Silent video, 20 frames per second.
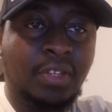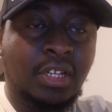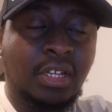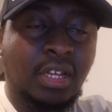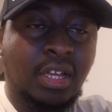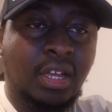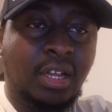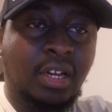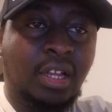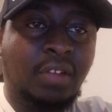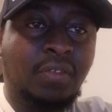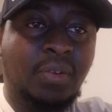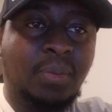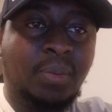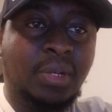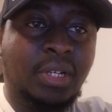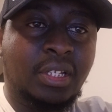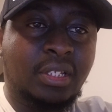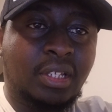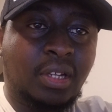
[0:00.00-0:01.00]
and
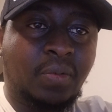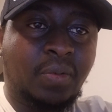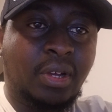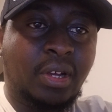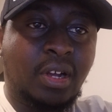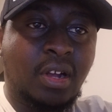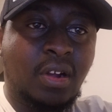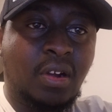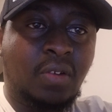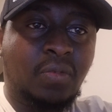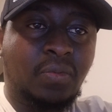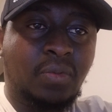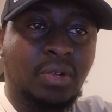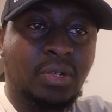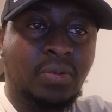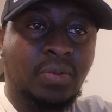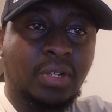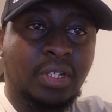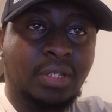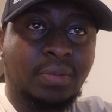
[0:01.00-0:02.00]
everybody is aware of what
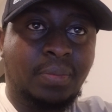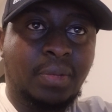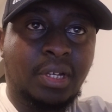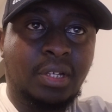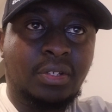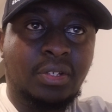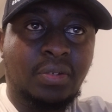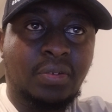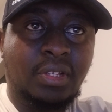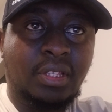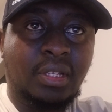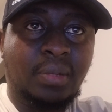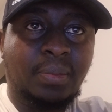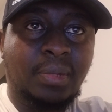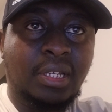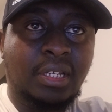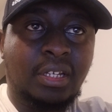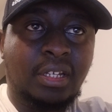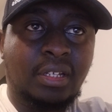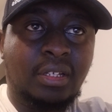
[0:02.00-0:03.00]
to expect during the
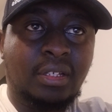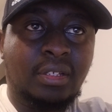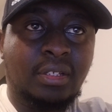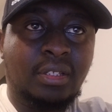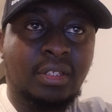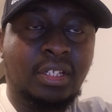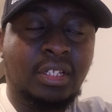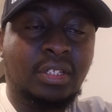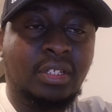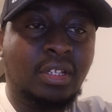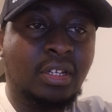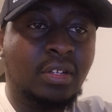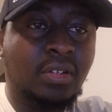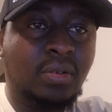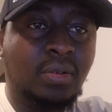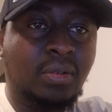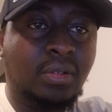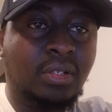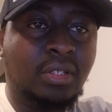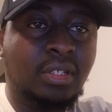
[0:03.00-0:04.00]
meeting. This
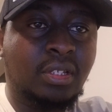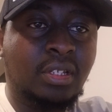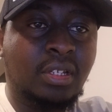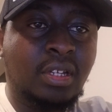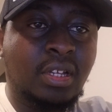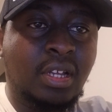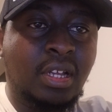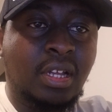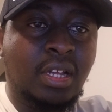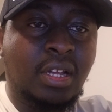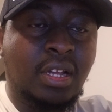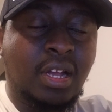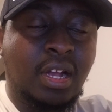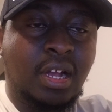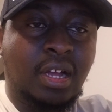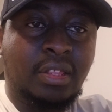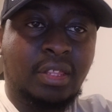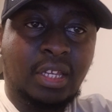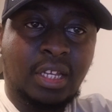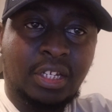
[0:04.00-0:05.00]
includes
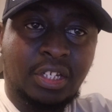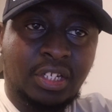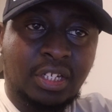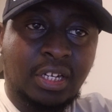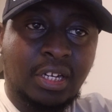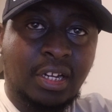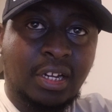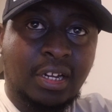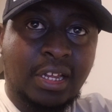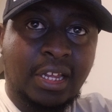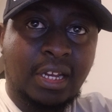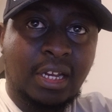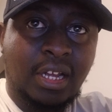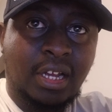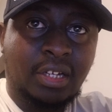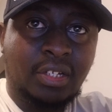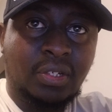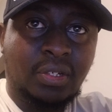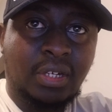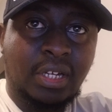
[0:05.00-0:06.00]
the agenda and
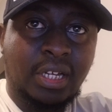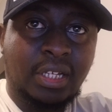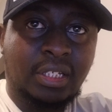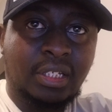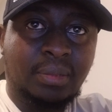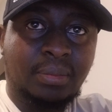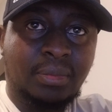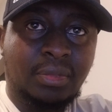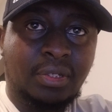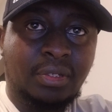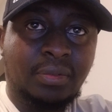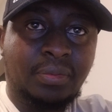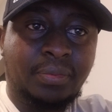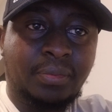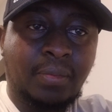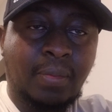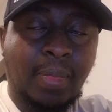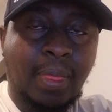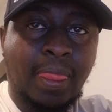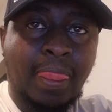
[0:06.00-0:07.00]
action items.
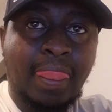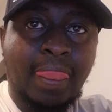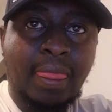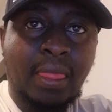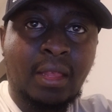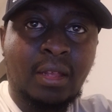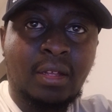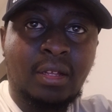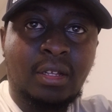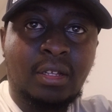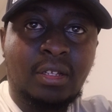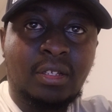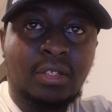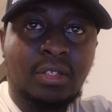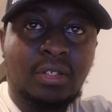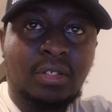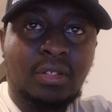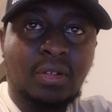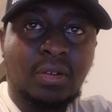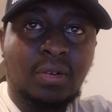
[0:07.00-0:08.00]

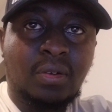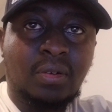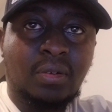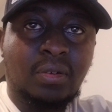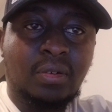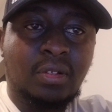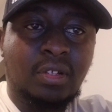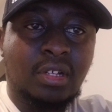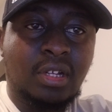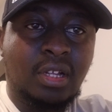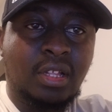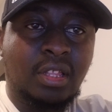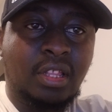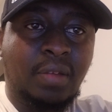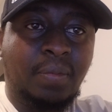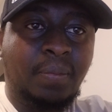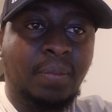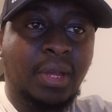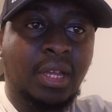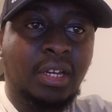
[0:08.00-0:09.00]
So the
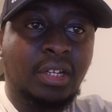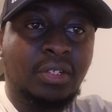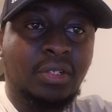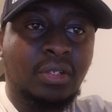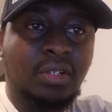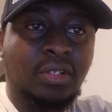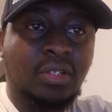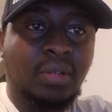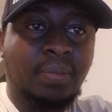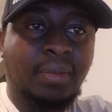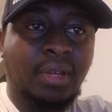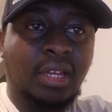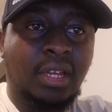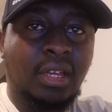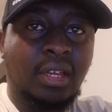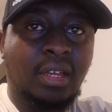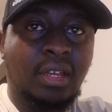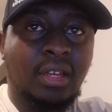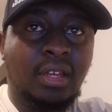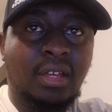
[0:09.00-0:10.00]
meeting should also
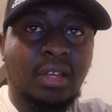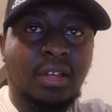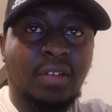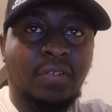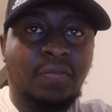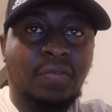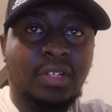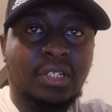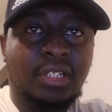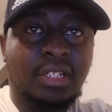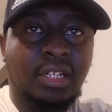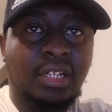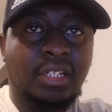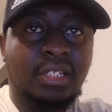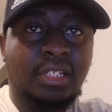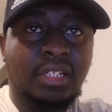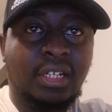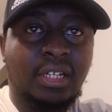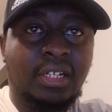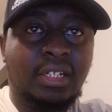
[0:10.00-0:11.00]
be
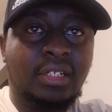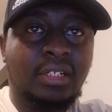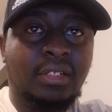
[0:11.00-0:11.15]
facilitated,